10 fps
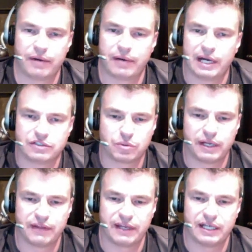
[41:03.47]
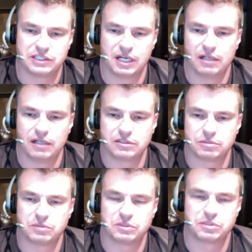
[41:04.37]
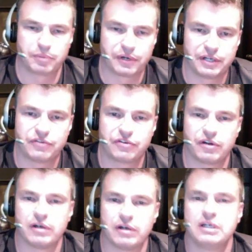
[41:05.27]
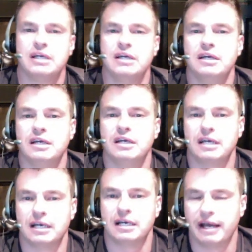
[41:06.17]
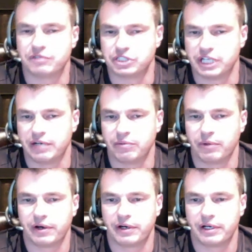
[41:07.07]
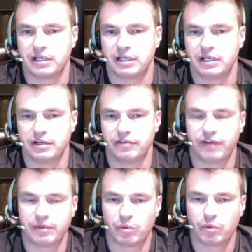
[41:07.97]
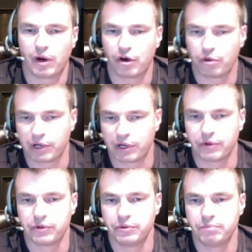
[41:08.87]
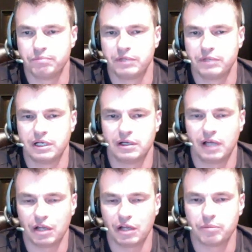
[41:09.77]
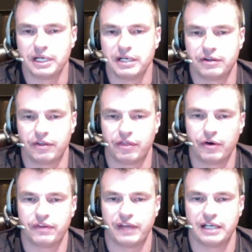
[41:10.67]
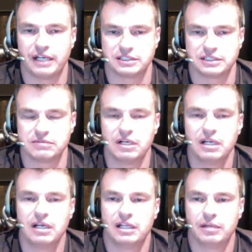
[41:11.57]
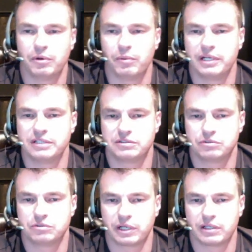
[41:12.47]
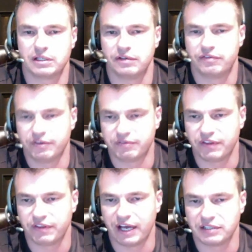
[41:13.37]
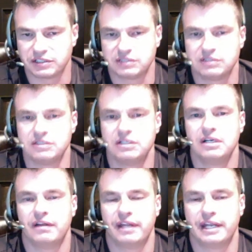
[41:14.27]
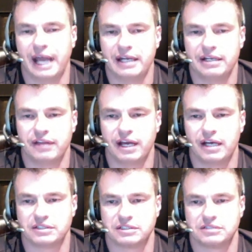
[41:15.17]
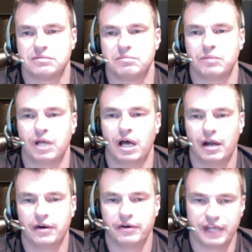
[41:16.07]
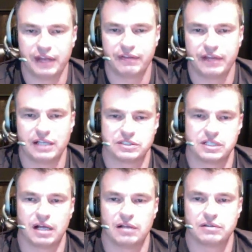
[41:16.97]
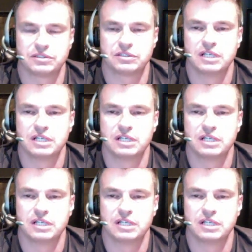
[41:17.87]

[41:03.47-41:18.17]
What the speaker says: around $20,000, which was a pretty good start. After January, February we grew a little bit to 30,000. Then we went quickly to 50,000, then 90,000, $110,000.